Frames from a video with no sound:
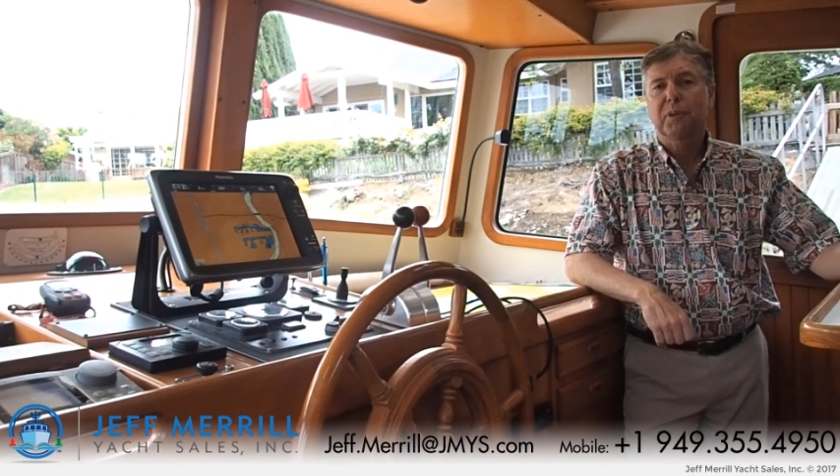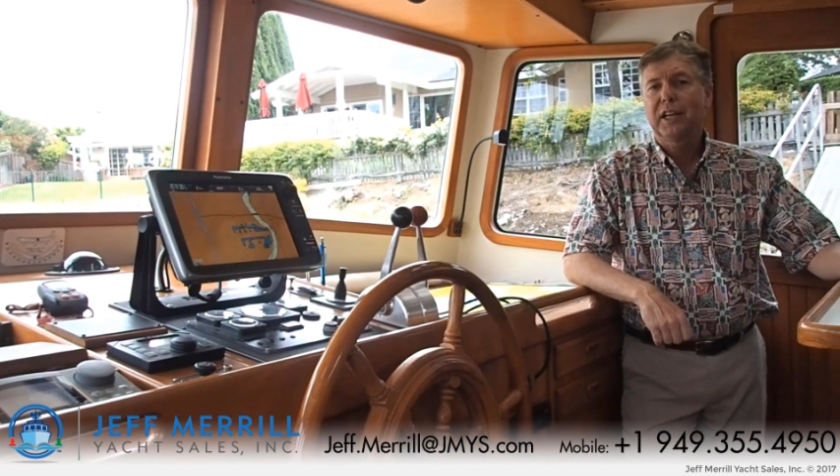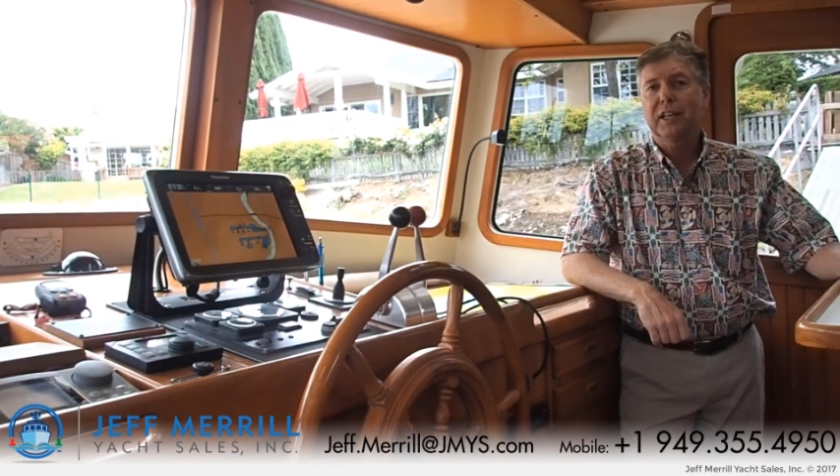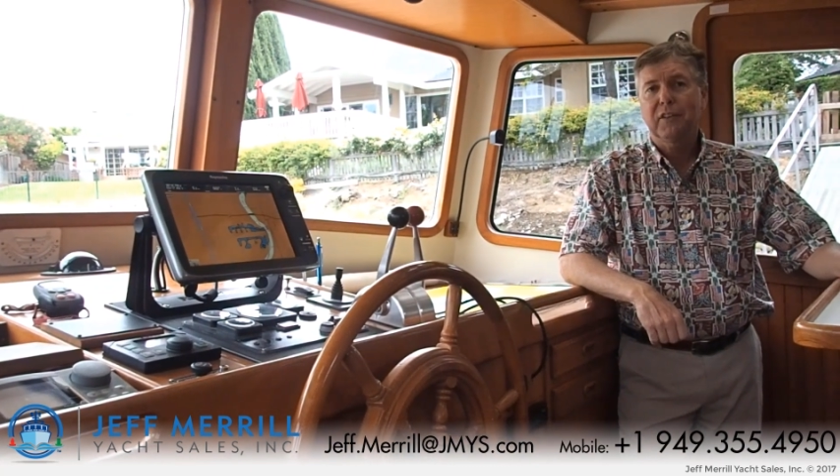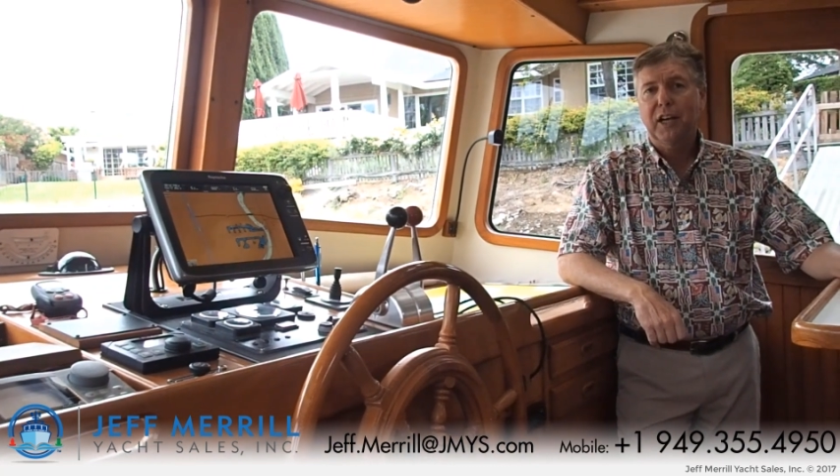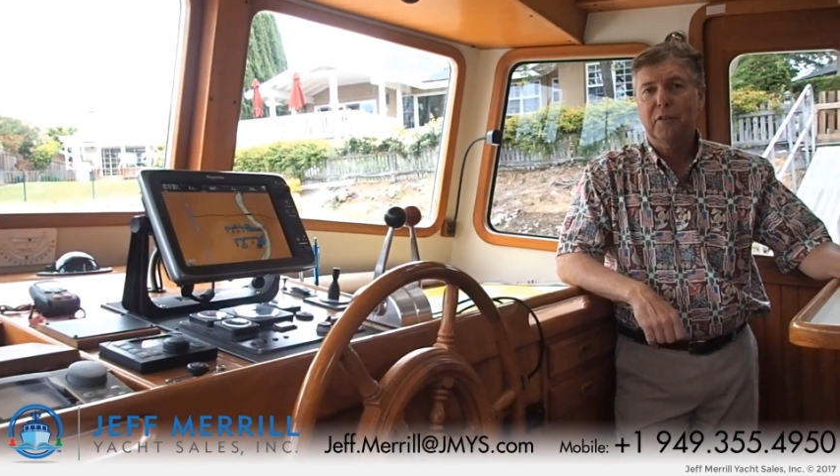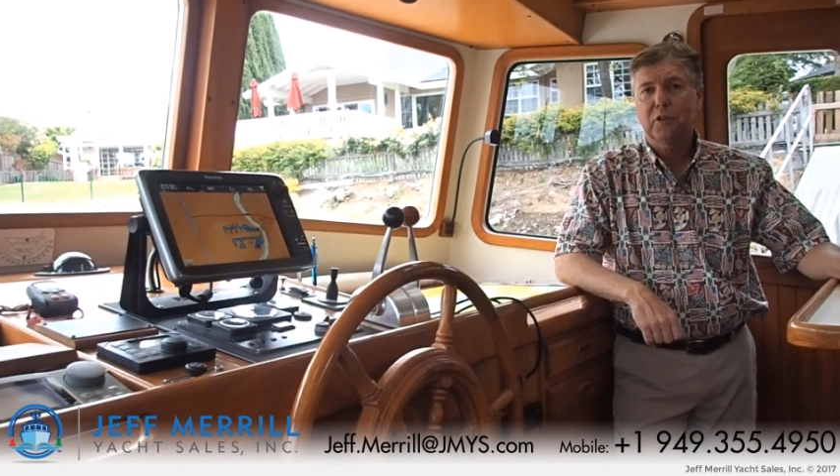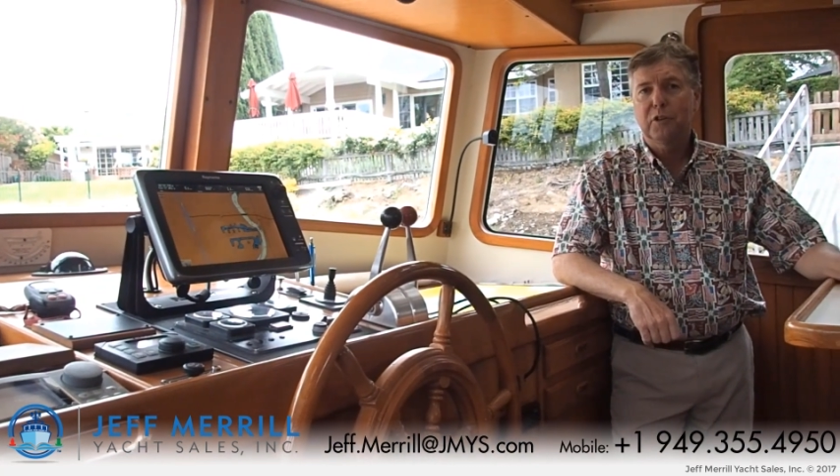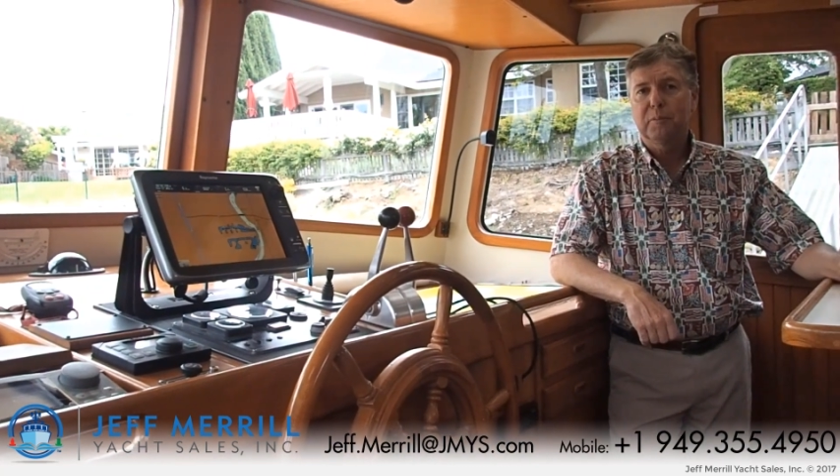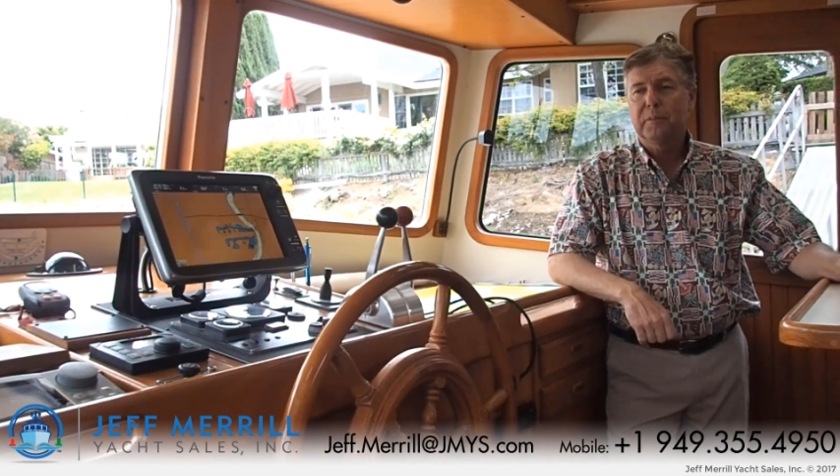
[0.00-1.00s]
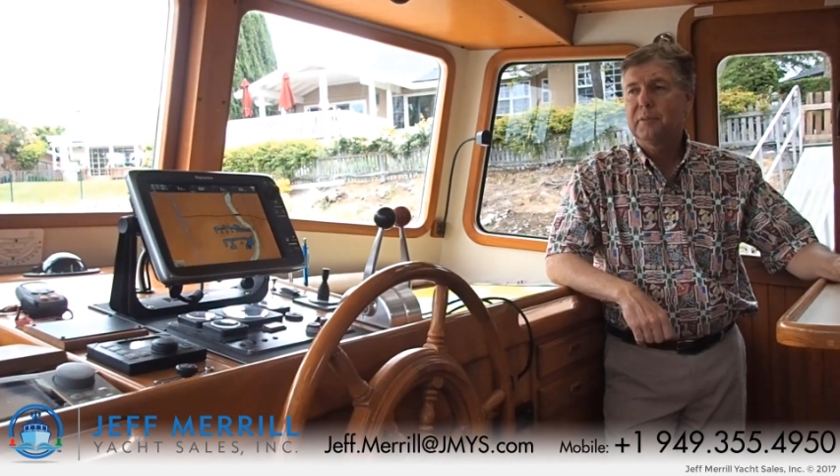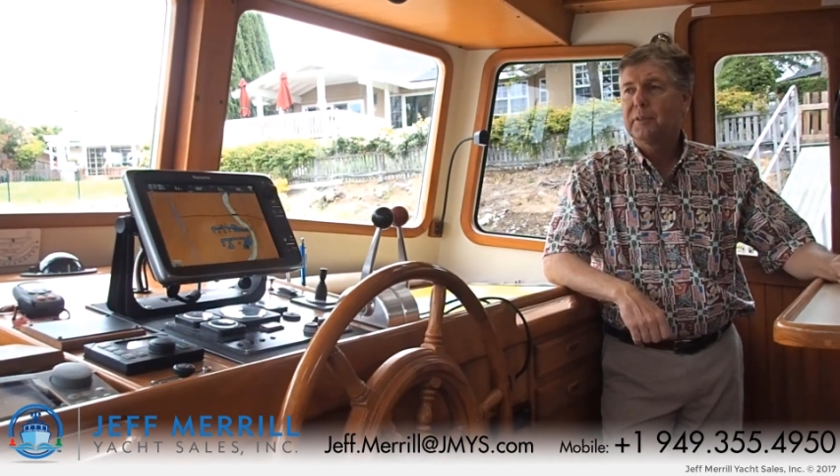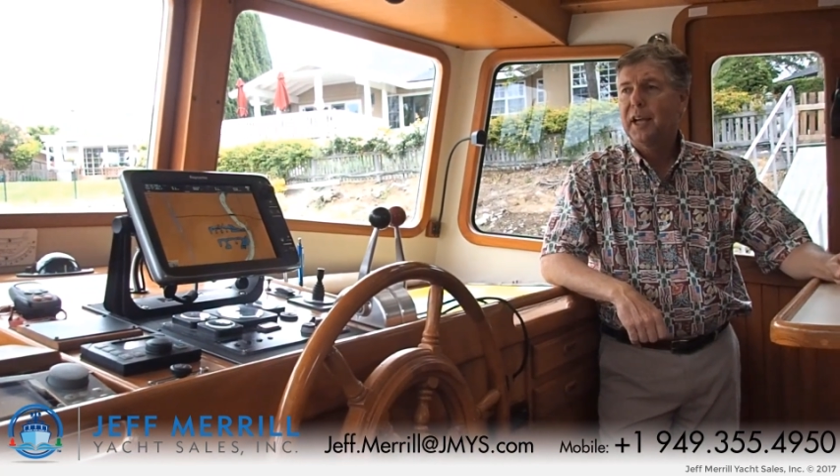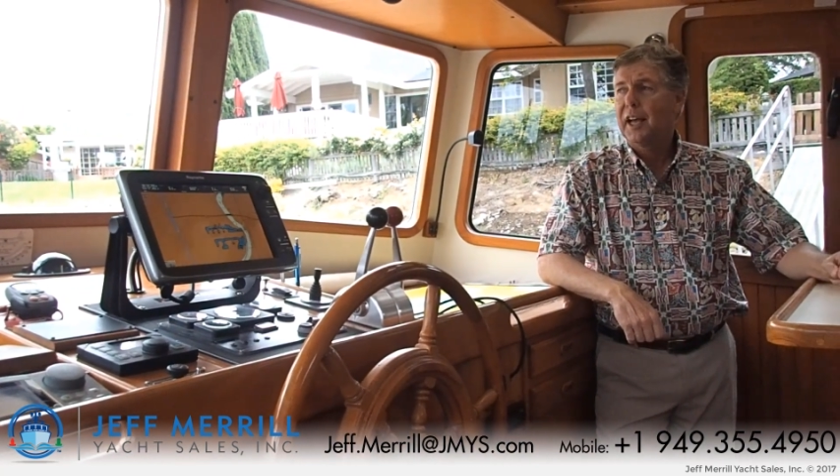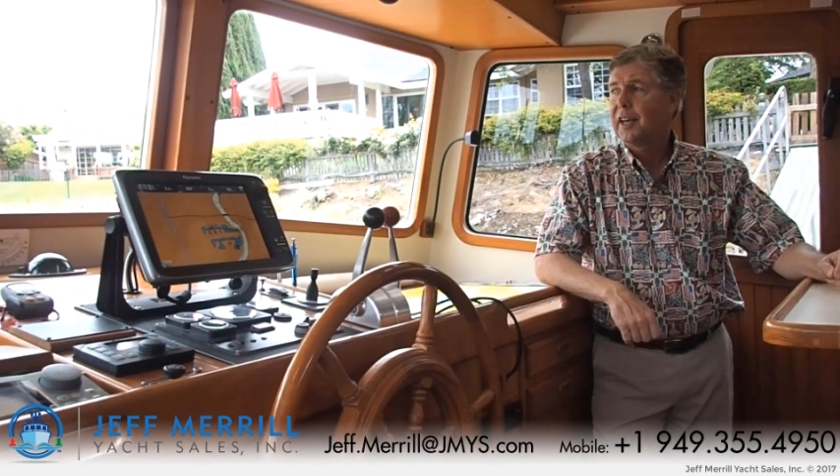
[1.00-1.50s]
plenty of headroom,
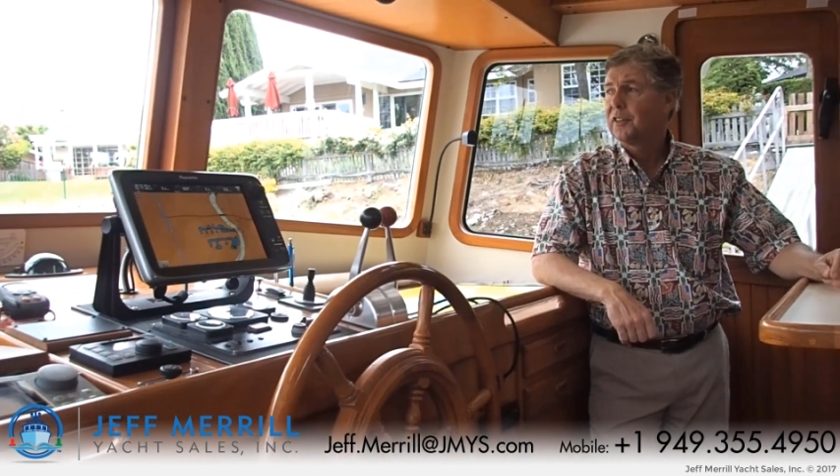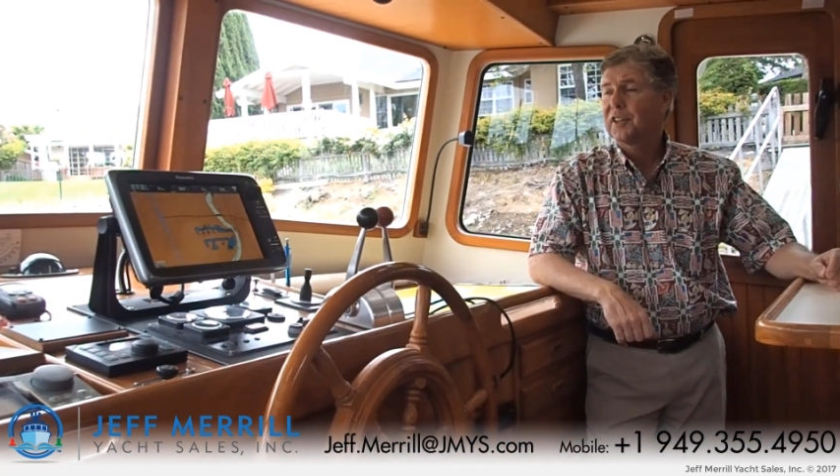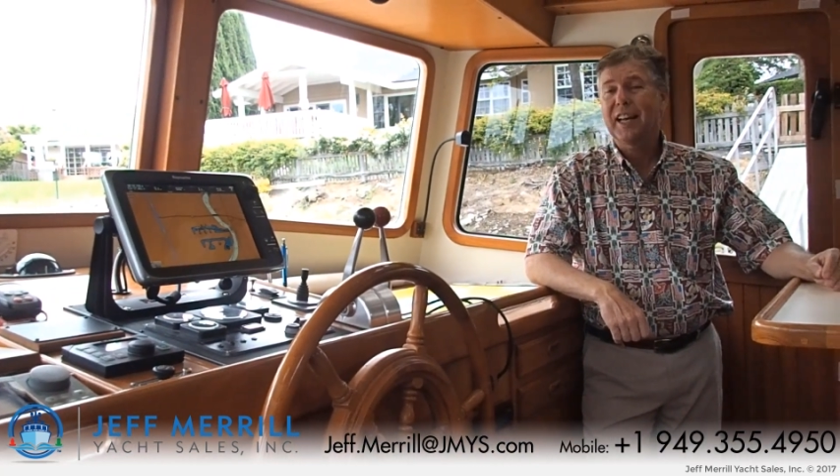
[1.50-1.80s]
has